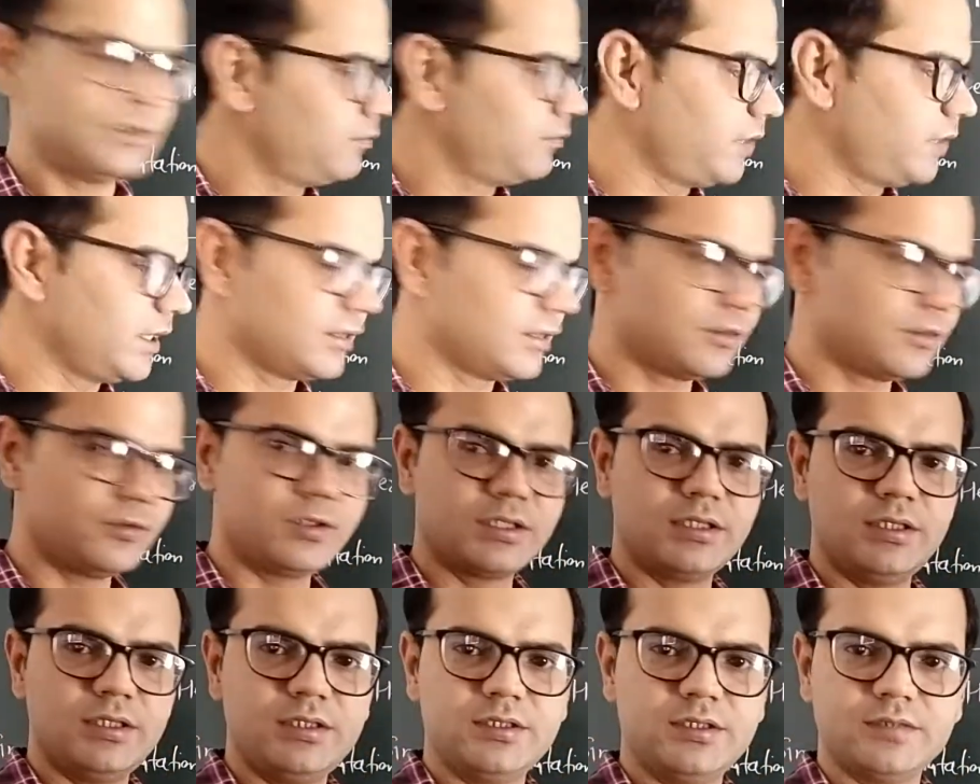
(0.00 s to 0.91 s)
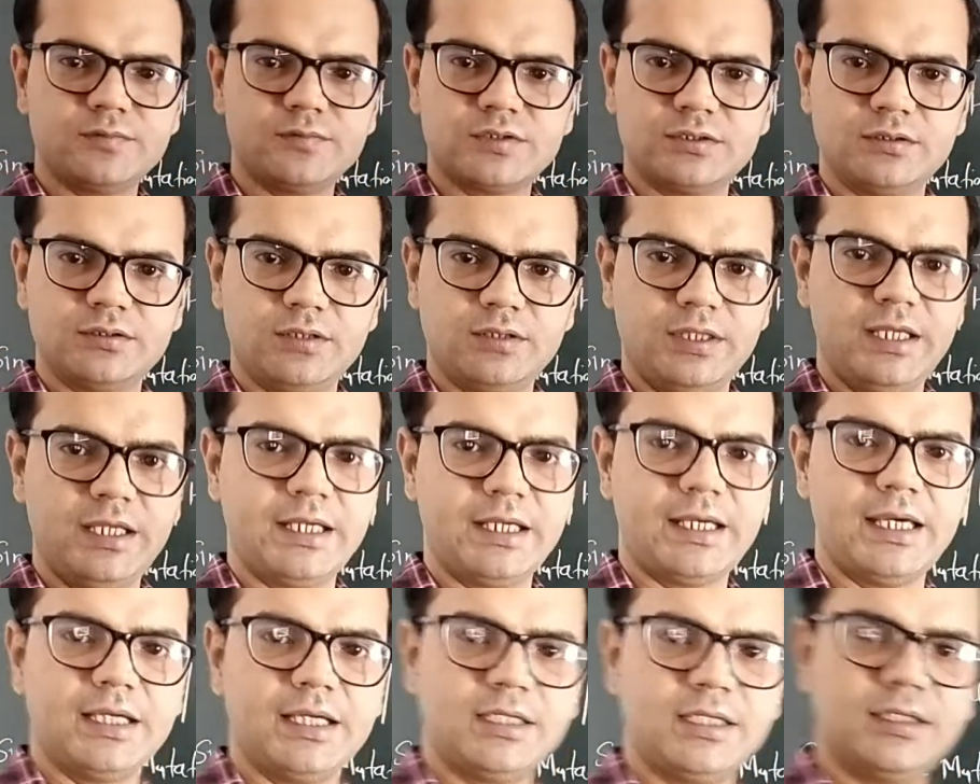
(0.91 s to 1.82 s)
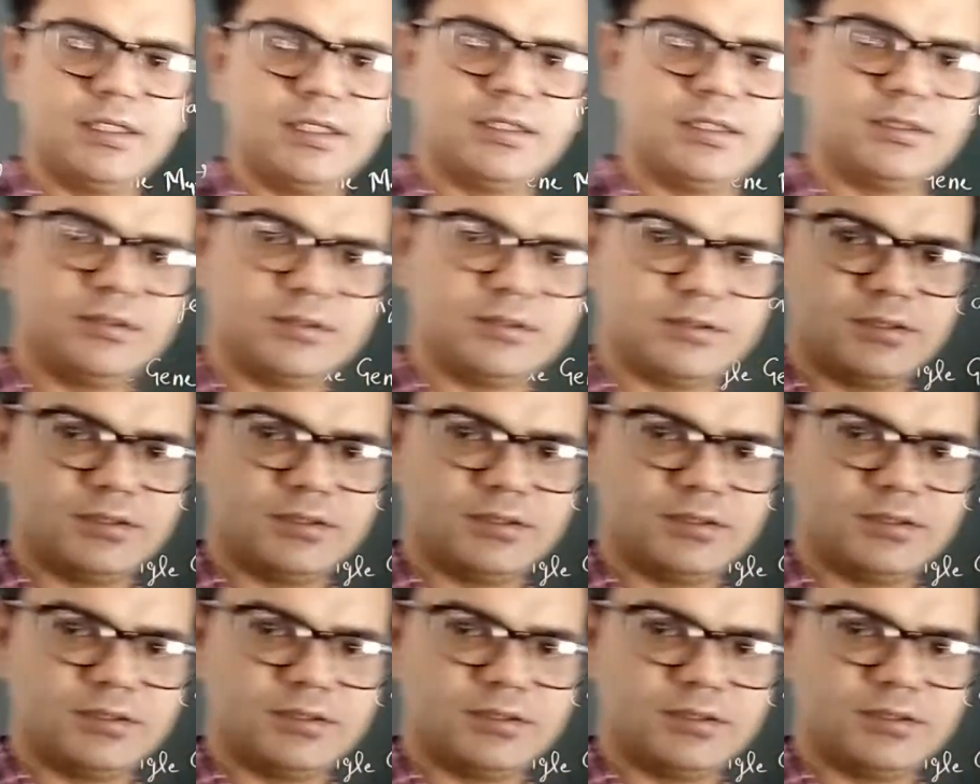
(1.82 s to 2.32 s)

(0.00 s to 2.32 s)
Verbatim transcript: microorganisms. They carry the